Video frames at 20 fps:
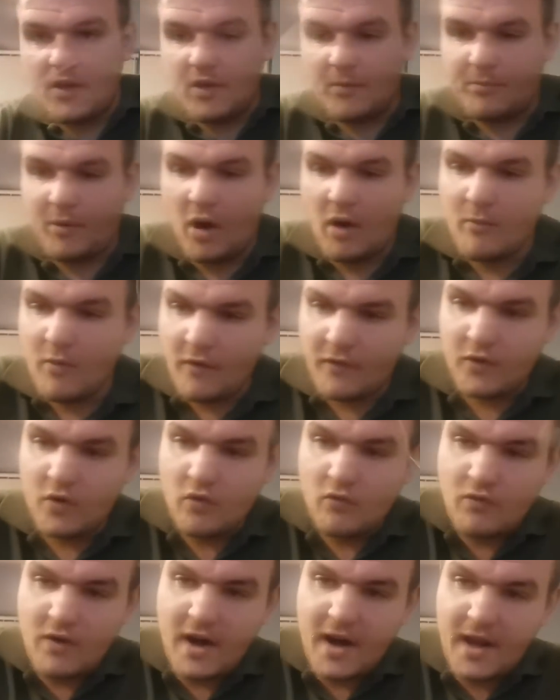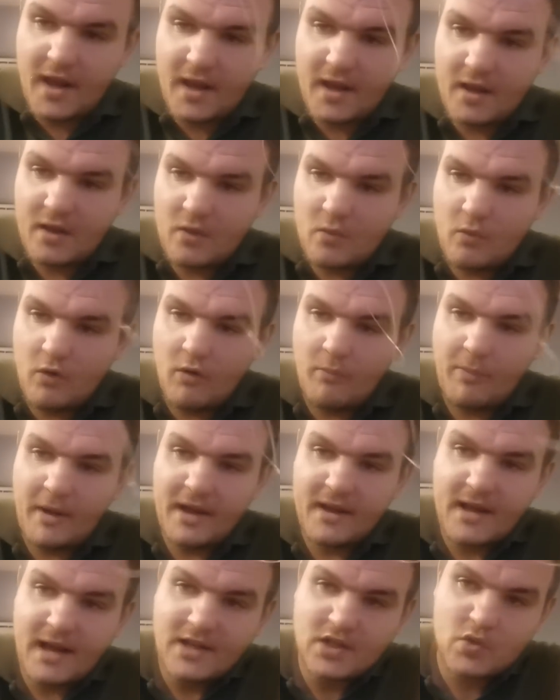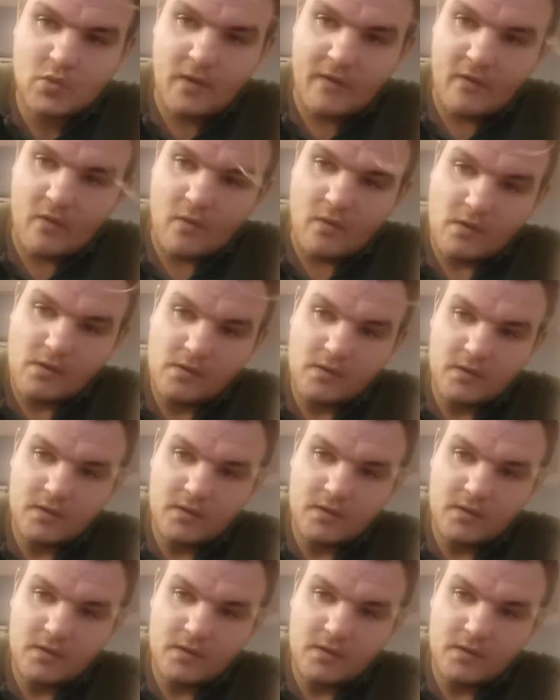the bottom of your rig will be that swivel.